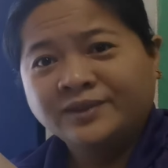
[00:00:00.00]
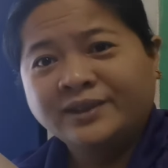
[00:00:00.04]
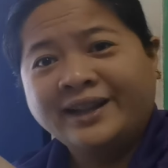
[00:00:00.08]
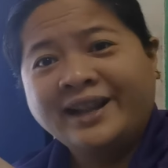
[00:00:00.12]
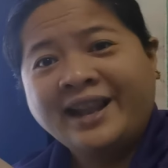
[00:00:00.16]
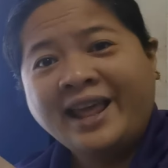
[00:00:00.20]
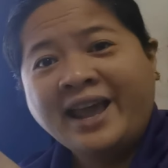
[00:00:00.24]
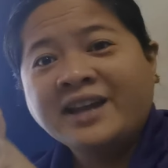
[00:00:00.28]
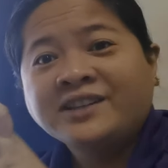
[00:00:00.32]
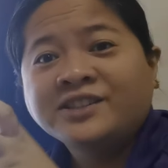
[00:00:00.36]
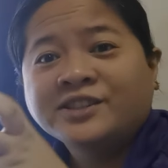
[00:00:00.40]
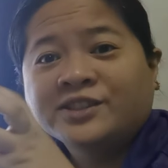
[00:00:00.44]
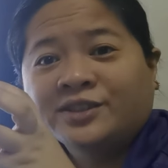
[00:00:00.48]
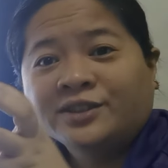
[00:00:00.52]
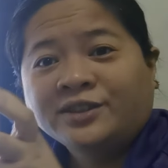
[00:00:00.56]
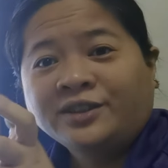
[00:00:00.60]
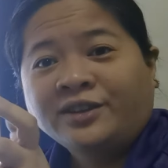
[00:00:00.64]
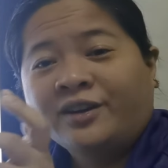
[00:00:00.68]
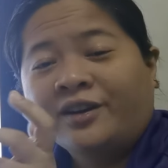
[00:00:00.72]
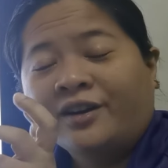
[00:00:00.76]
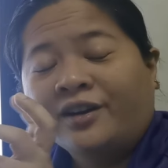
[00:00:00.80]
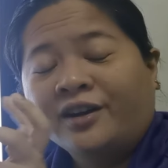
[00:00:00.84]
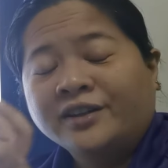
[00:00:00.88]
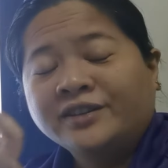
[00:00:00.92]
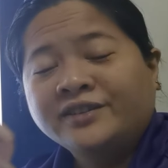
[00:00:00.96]
Later
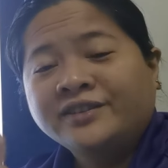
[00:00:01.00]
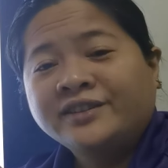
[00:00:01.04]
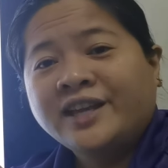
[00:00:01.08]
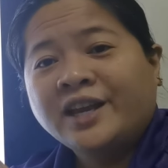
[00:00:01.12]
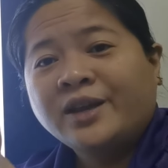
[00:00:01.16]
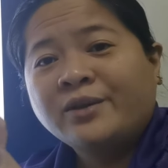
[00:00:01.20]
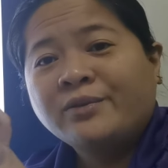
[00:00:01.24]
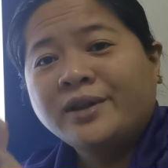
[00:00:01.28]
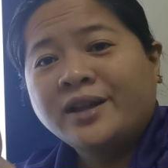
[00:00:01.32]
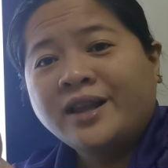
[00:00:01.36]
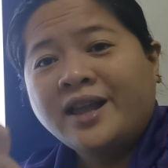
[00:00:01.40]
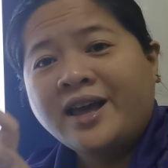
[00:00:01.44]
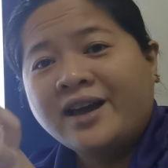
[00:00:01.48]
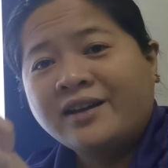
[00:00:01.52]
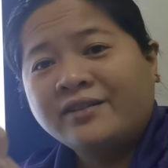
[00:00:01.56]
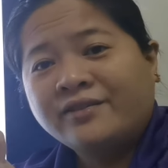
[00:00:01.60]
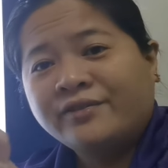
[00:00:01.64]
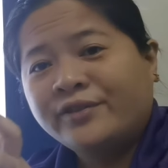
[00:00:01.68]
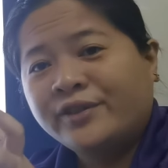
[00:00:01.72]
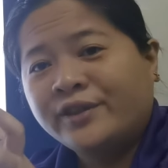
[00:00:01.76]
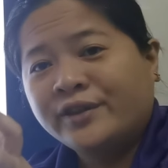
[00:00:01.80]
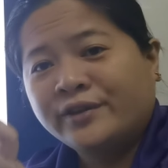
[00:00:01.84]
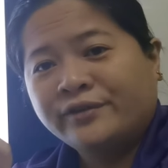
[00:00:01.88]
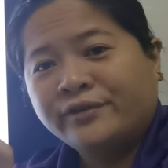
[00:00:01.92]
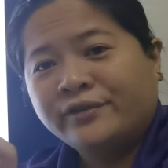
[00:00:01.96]
on, they will
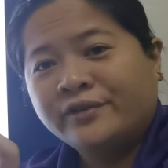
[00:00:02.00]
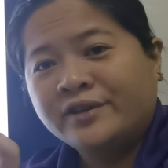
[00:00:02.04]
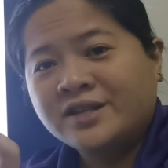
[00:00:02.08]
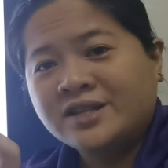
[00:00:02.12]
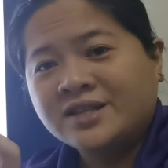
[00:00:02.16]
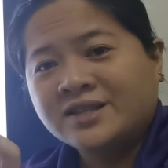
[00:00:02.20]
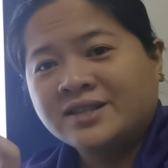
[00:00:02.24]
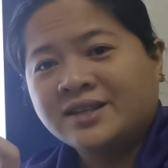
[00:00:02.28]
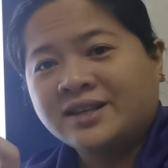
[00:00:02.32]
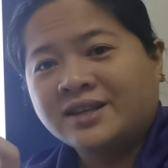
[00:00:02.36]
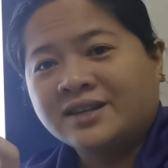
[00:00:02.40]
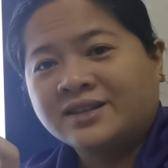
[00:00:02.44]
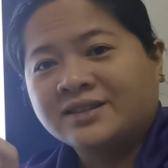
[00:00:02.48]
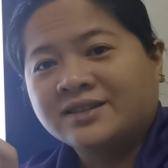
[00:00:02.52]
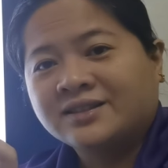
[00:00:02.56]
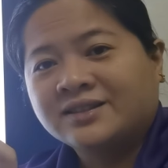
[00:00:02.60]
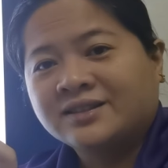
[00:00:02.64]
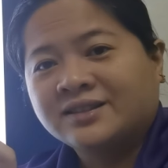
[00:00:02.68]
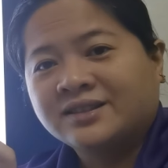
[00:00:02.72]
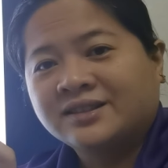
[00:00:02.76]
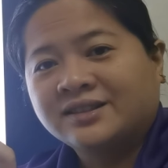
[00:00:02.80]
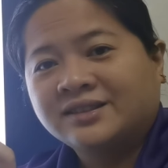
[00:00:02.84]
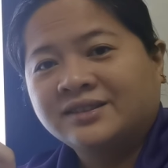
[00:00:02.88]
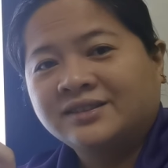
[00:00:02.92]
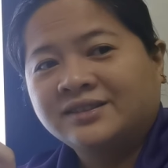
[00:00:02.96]
have differences.